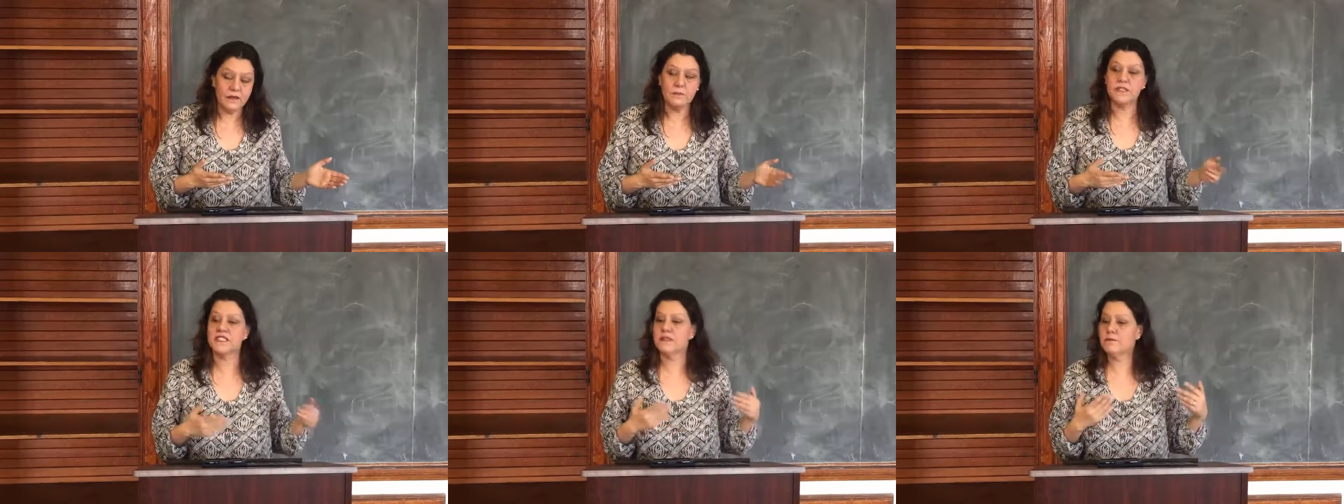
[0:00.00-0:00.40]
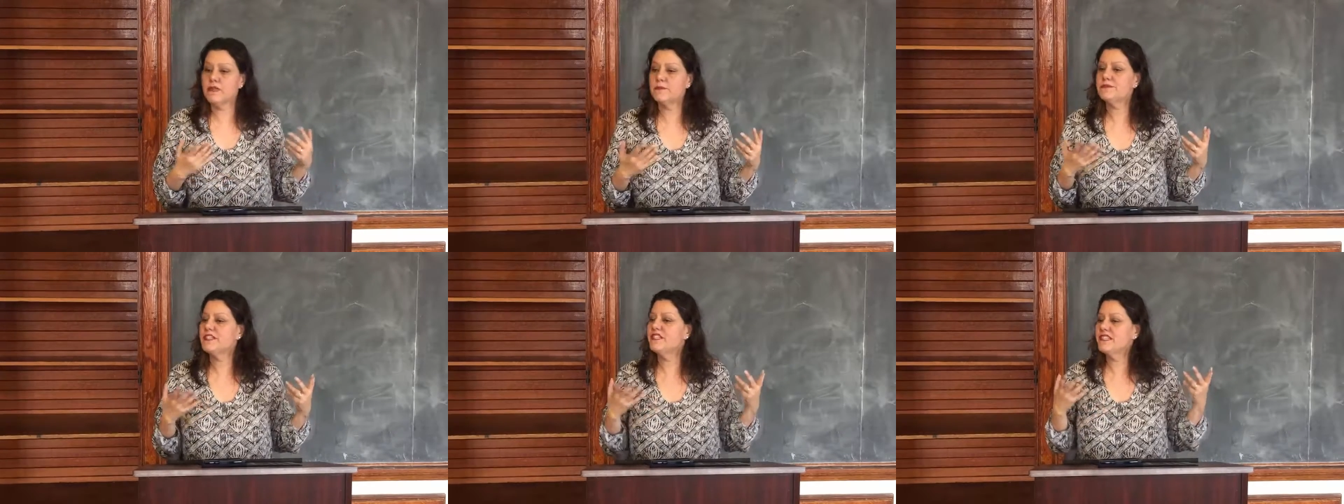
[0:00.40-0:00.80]
but
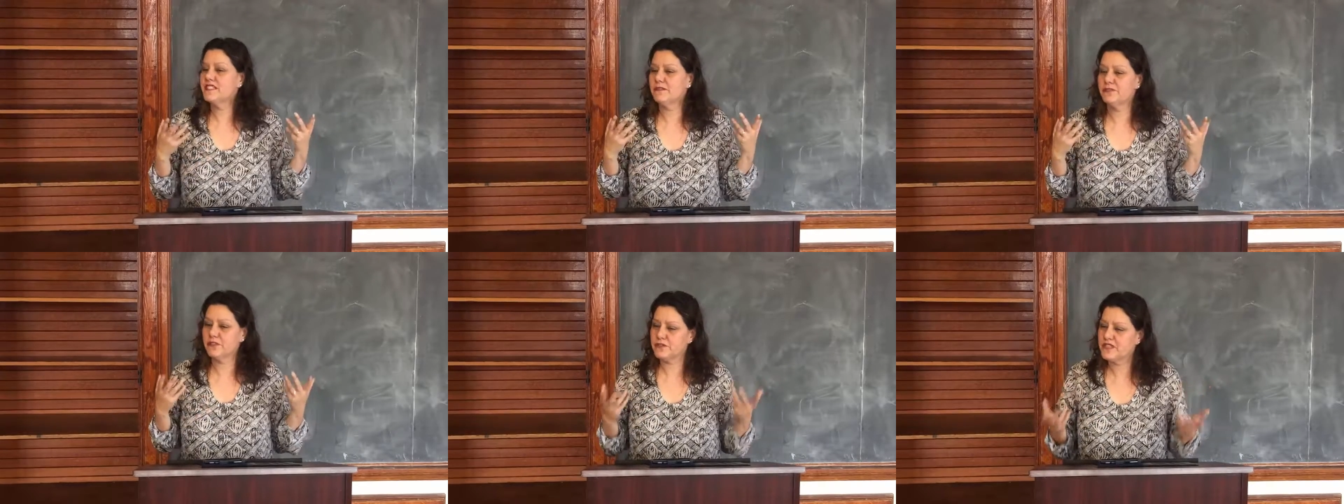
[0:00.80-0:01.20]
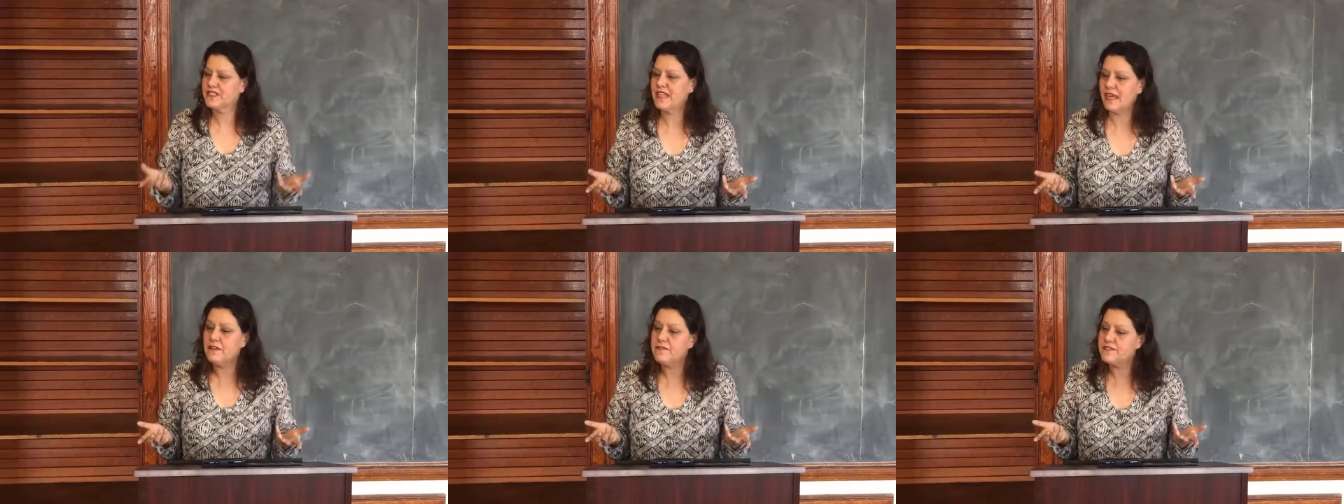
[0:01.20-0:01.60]
sometimes it doesn't feel
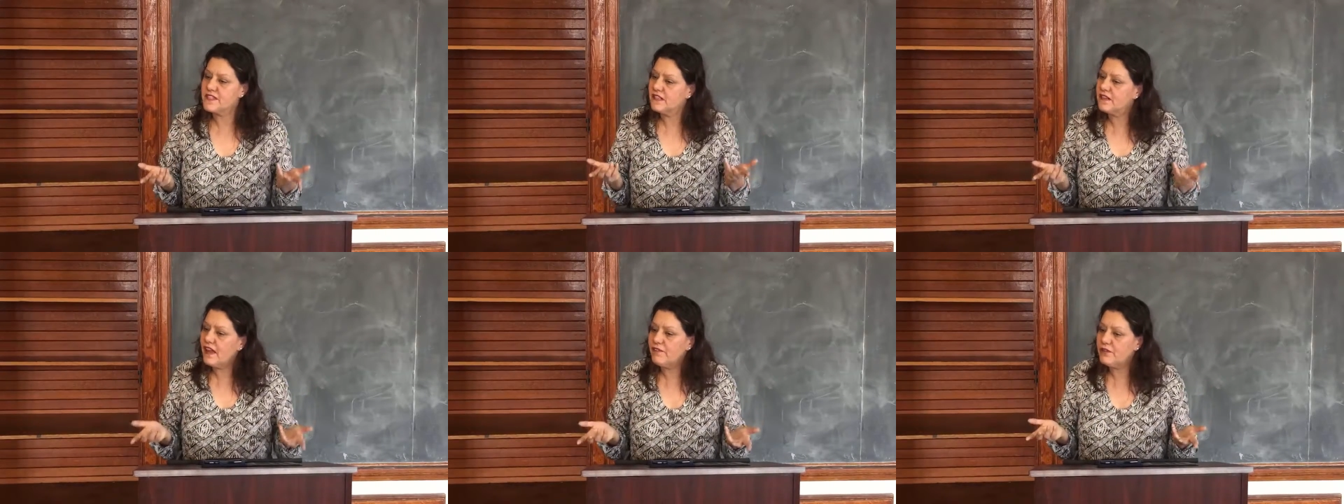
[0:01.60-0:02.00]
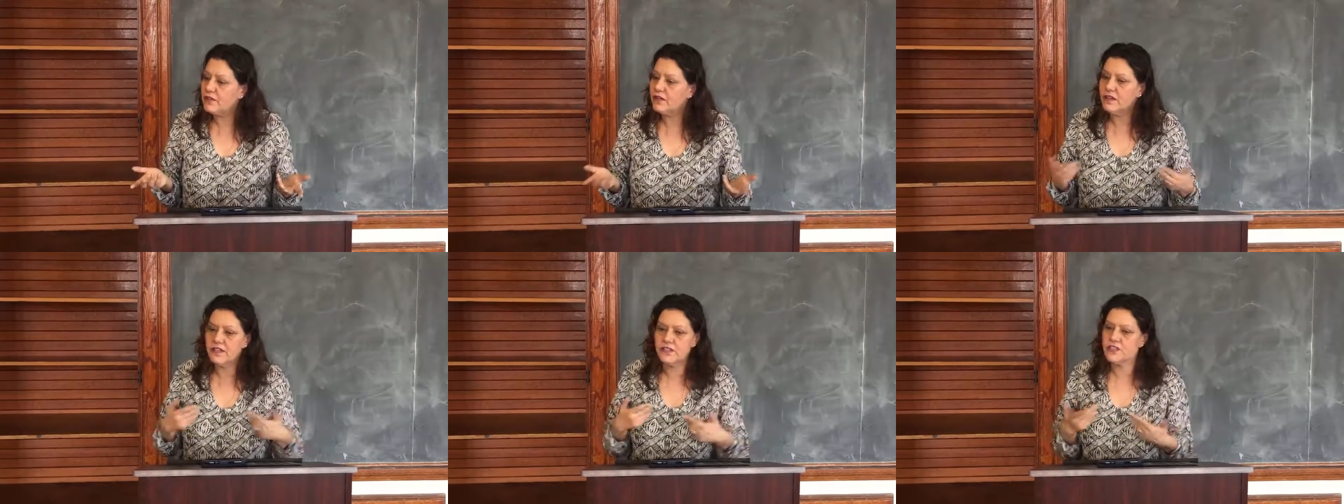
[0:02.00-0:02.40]
safe to
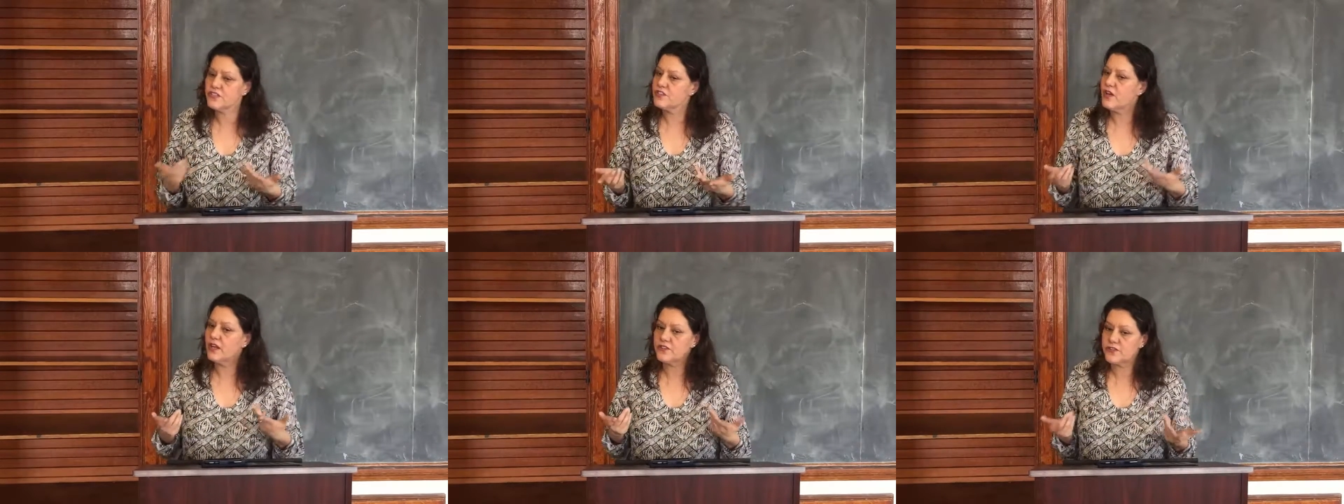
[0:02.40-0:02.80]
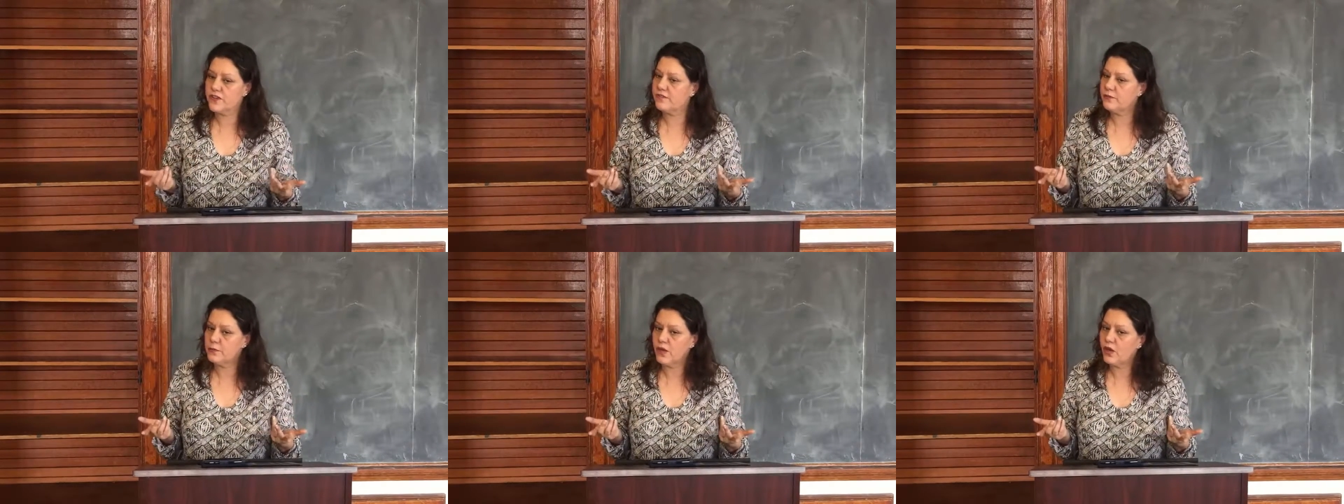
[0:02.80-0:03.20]
level and just talk
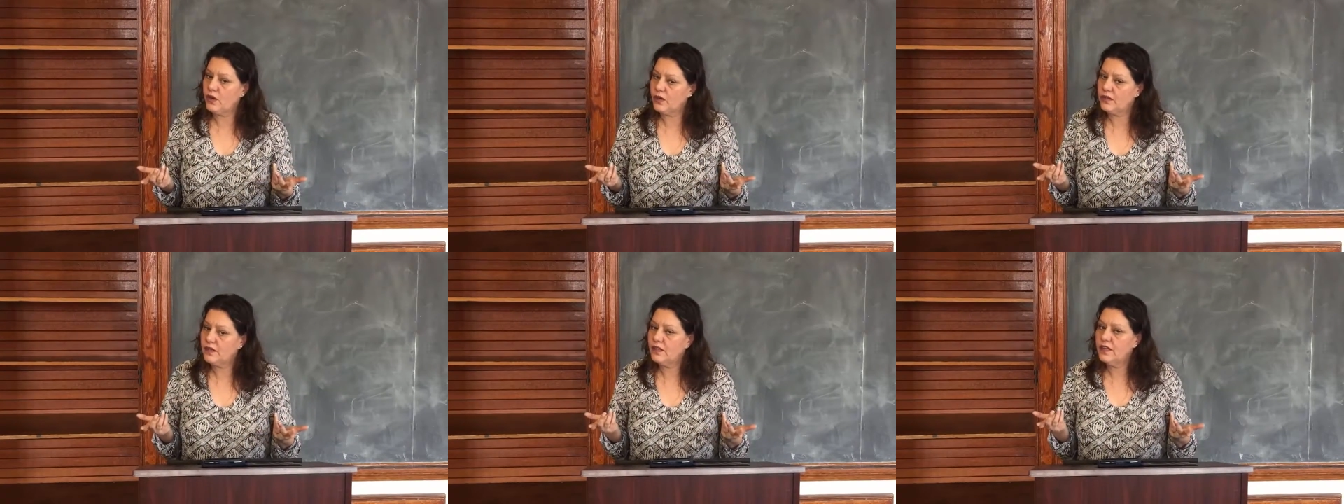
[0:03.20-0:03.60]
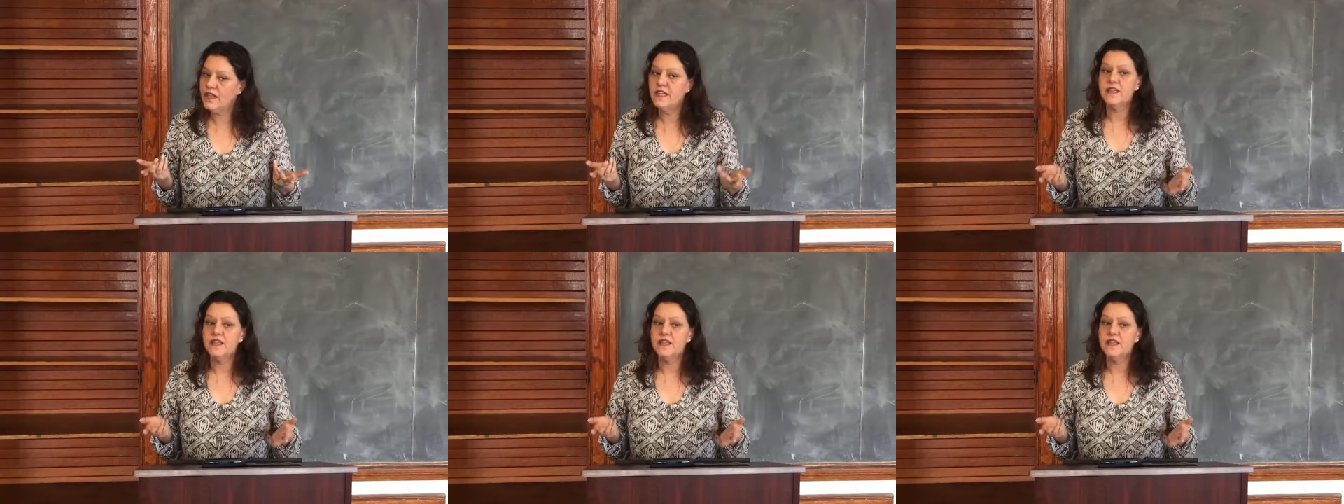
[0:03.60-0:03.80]
straight from your heart.